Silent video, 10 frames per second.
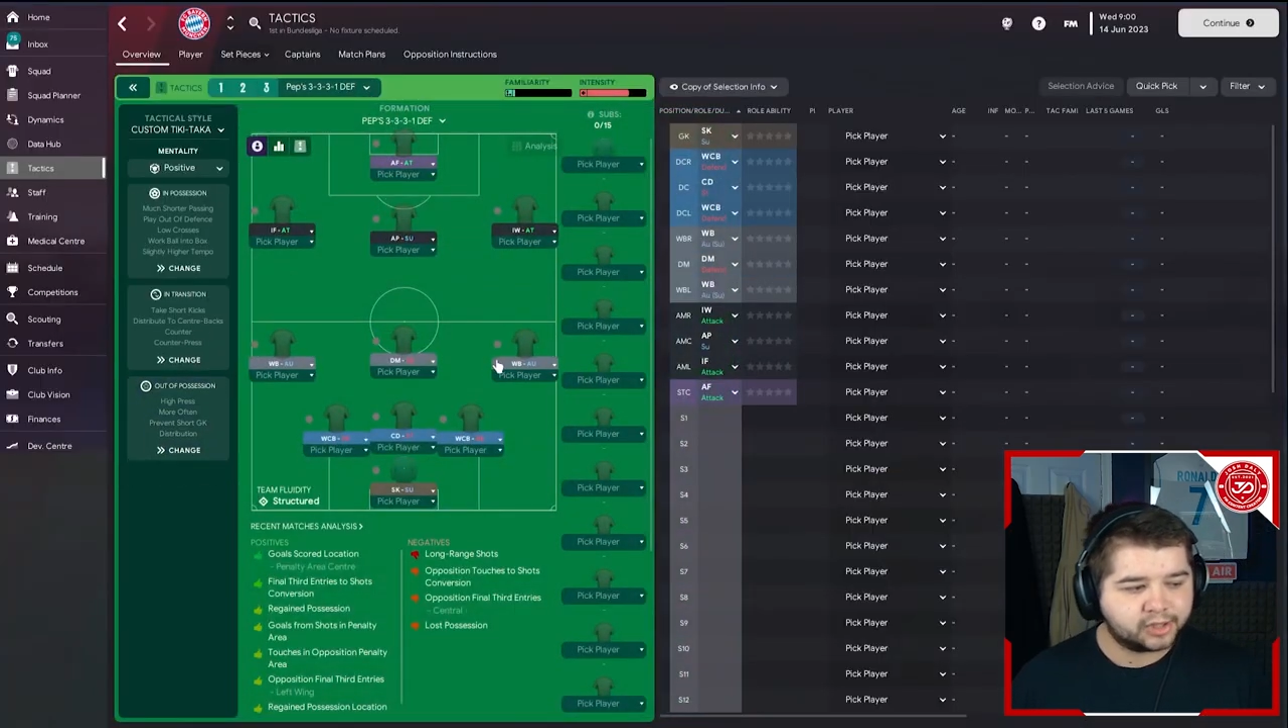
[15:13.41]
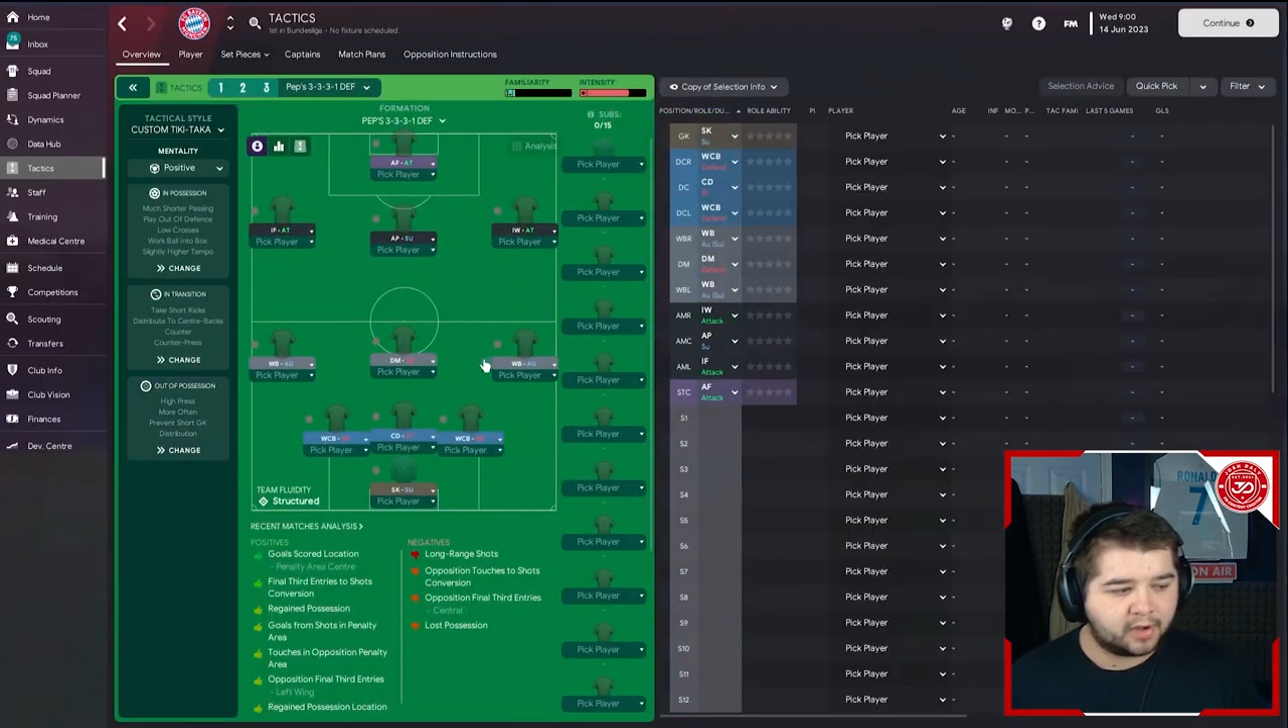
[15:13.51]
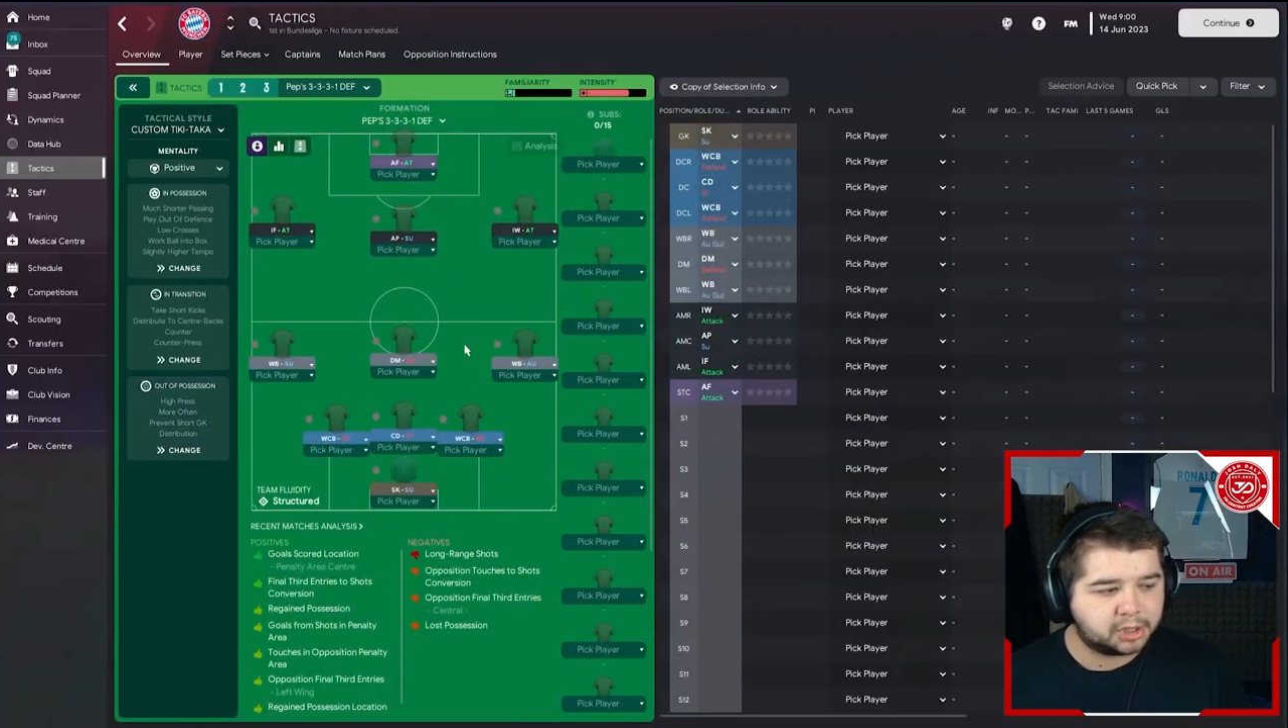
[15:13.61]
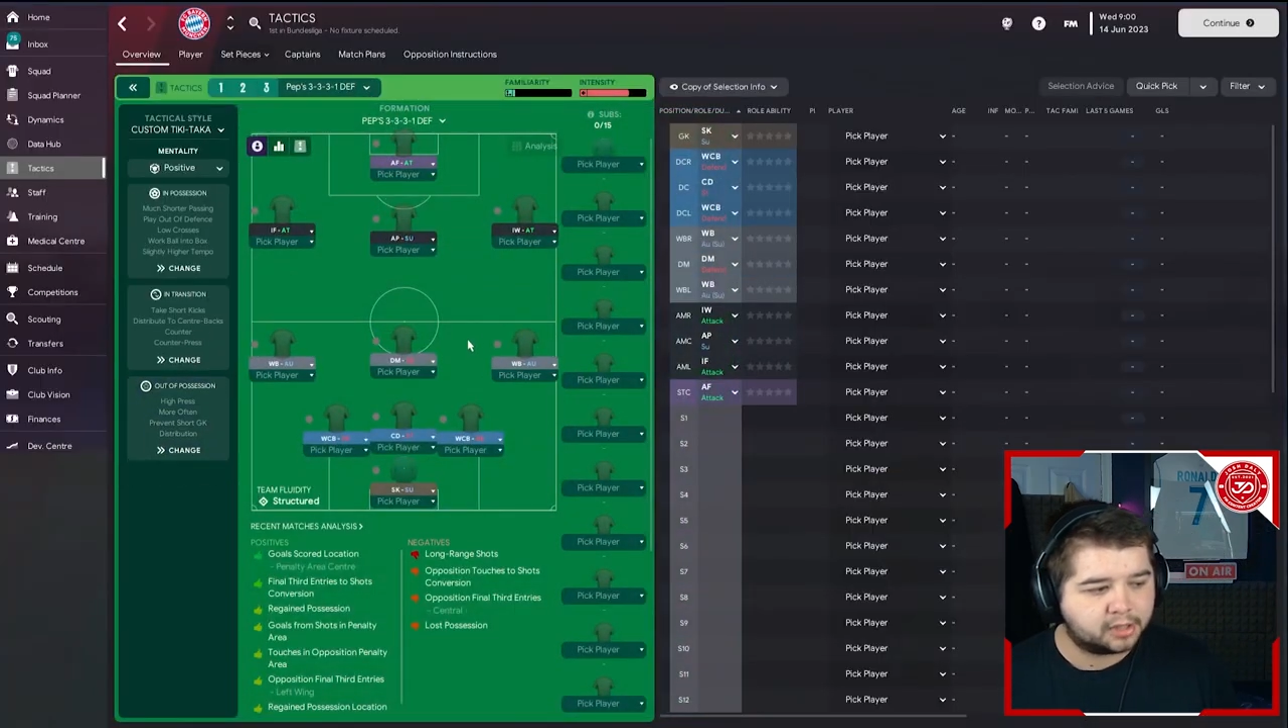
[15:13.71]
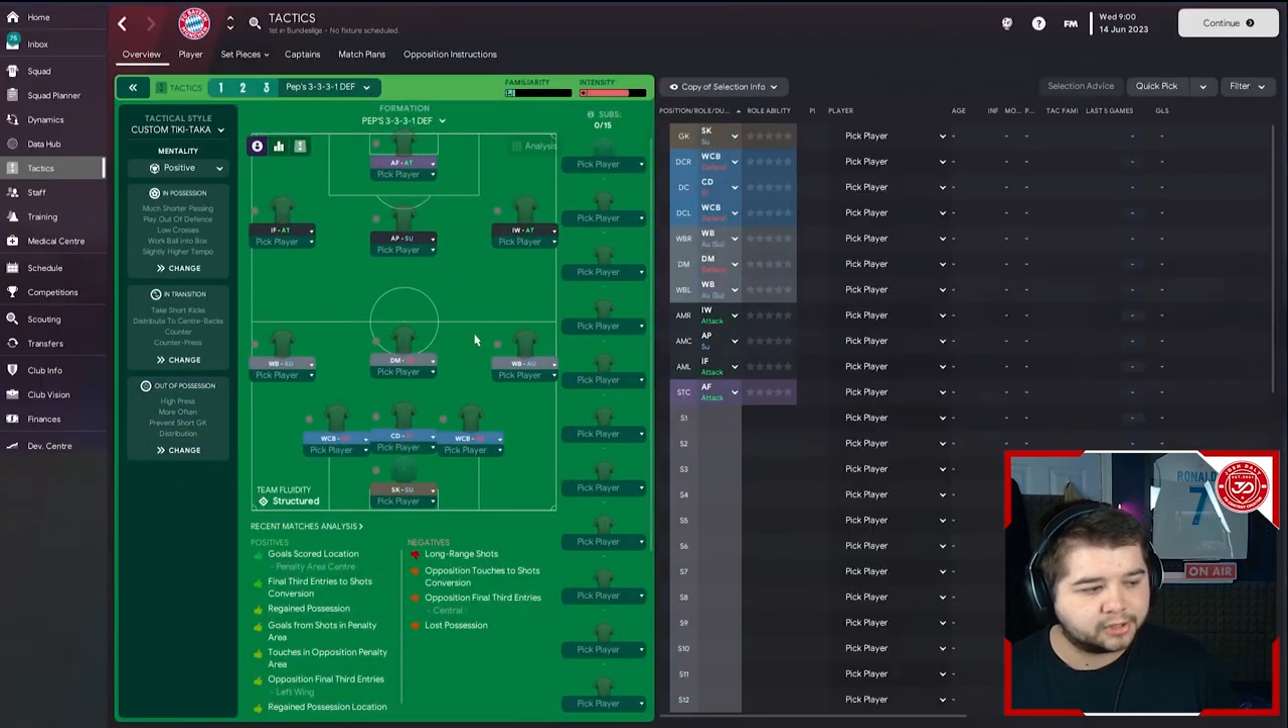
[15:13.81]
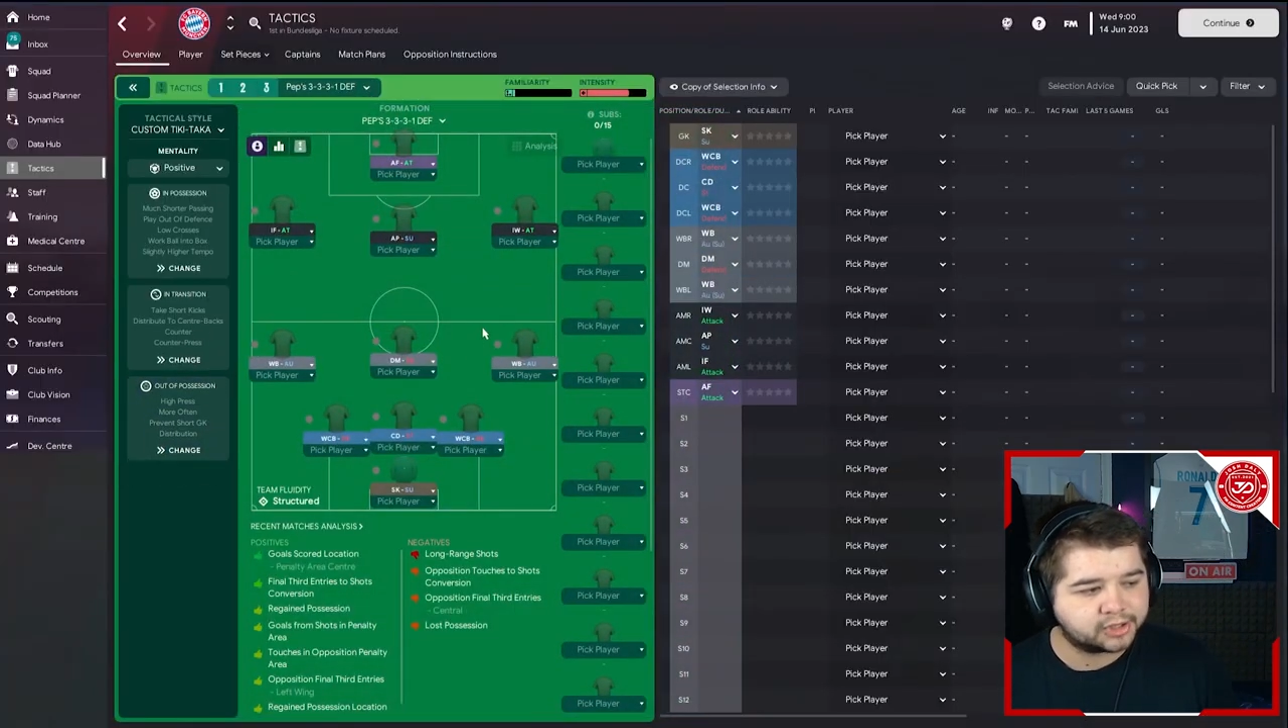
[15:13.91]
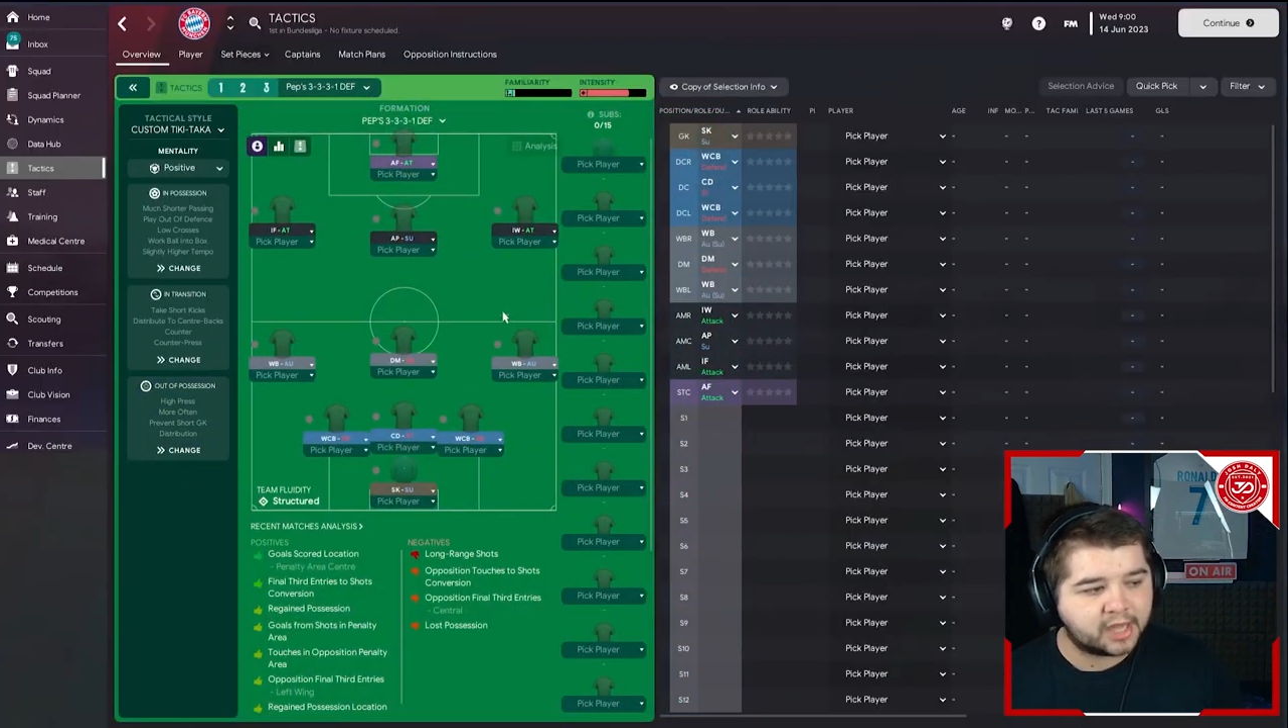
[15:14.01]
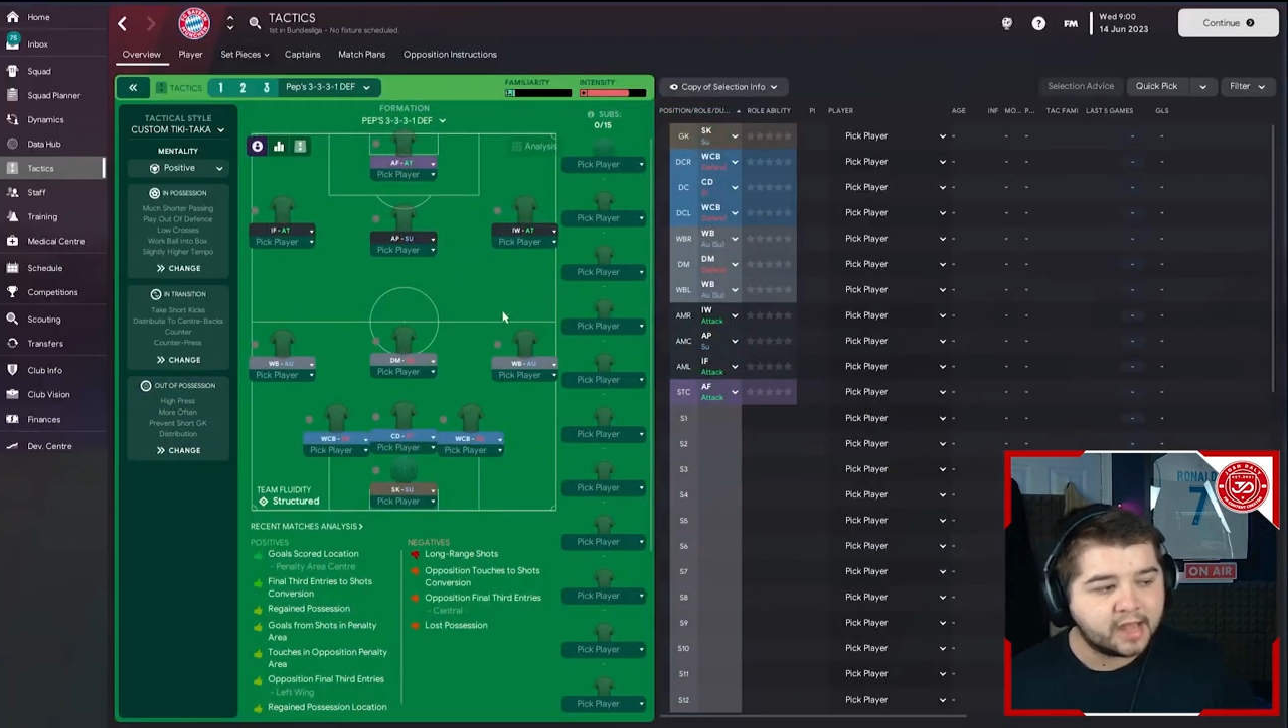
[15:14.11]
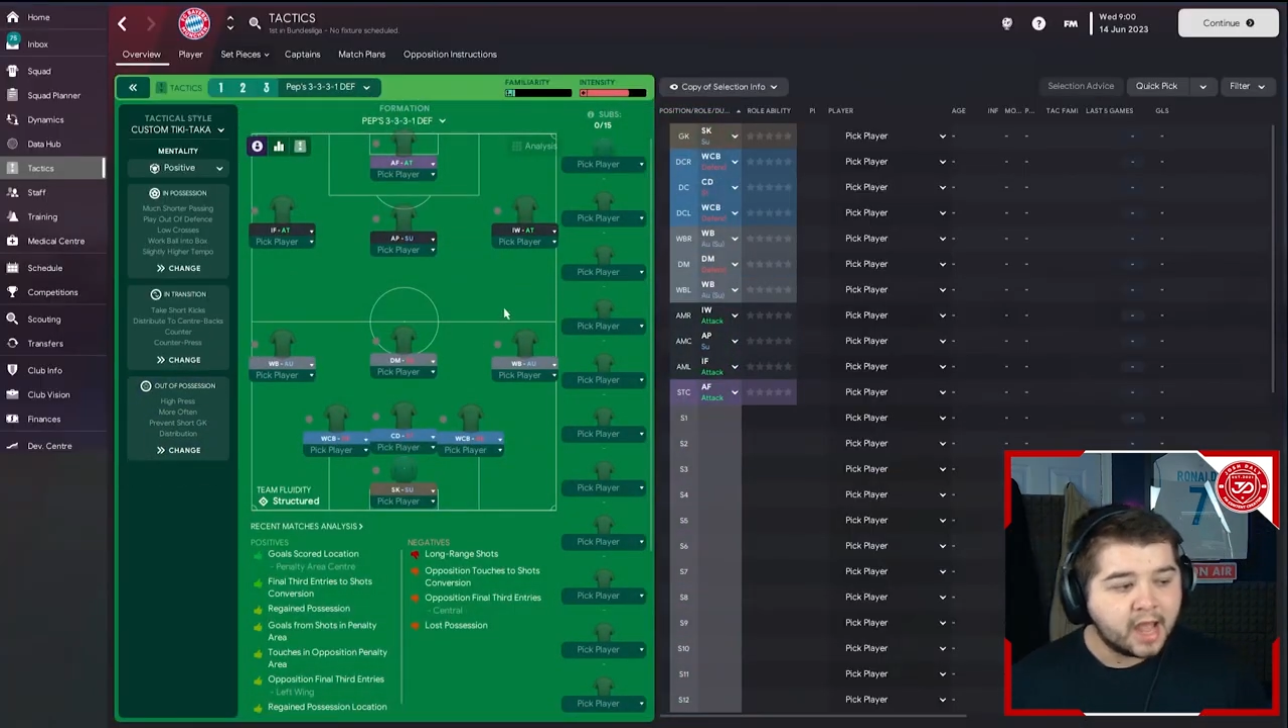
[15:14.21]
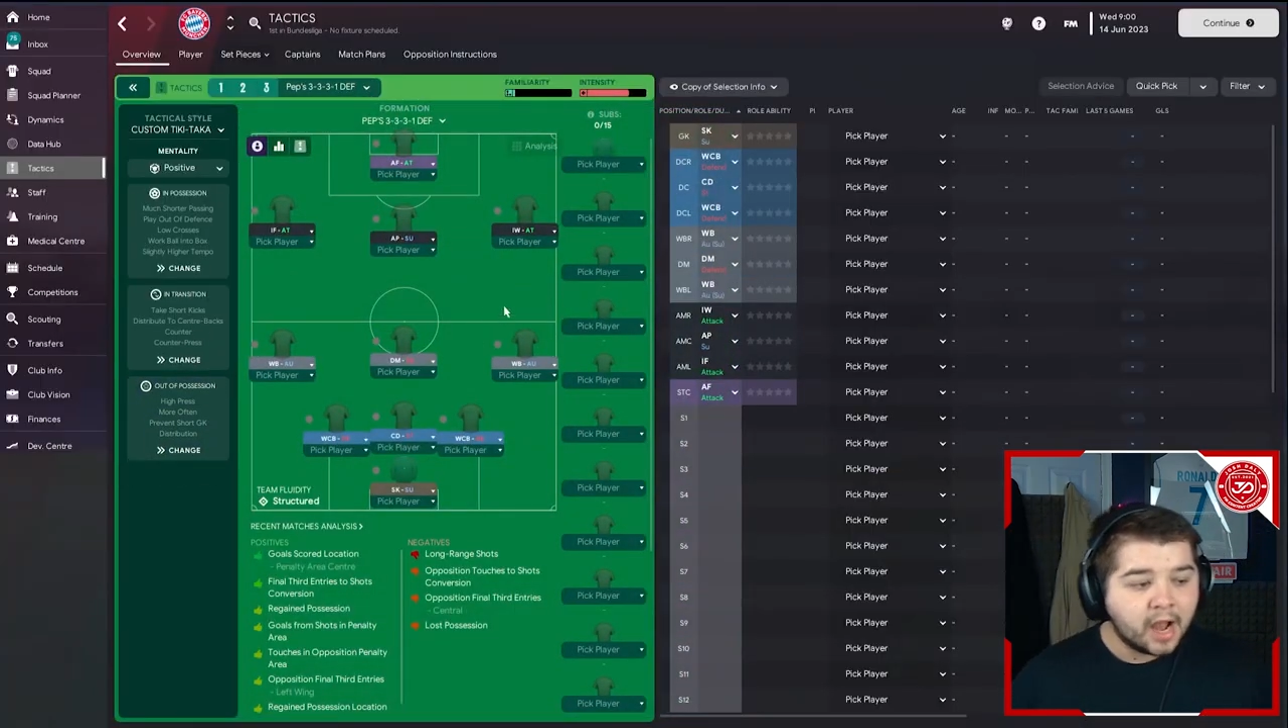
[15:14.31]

So as you can see,